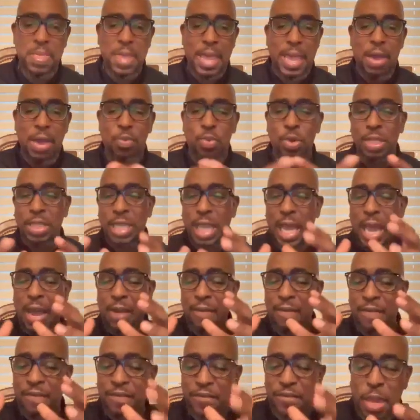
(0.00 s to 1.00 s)
That which
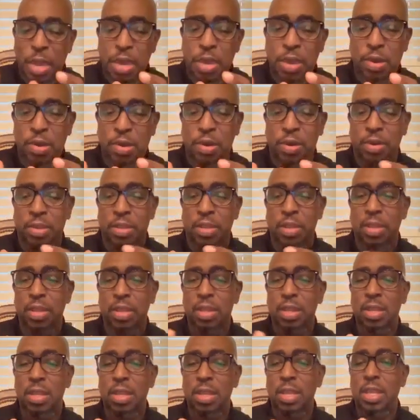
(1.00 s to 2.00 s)
I feared
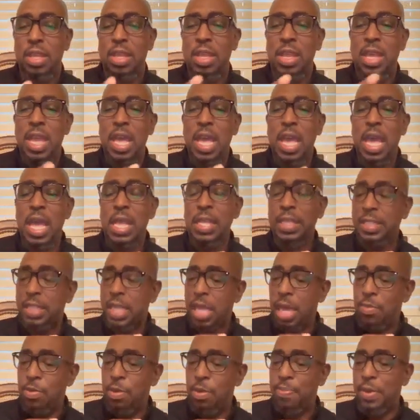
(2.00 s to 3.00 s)
has
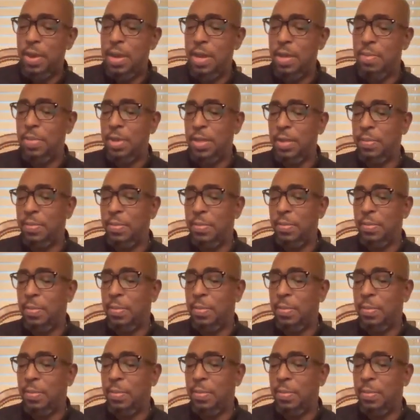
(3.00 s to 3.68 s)
come upon me.